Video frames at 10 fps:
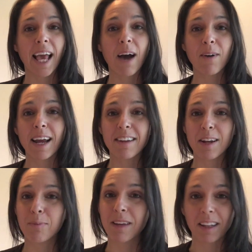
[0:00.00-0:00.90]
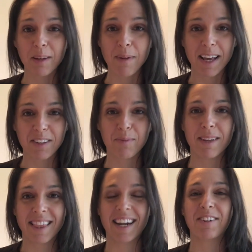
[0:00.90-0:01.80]
how I ended up telling my
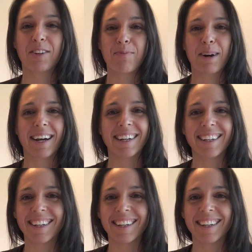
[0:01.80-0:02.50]
husband that I was pregnant.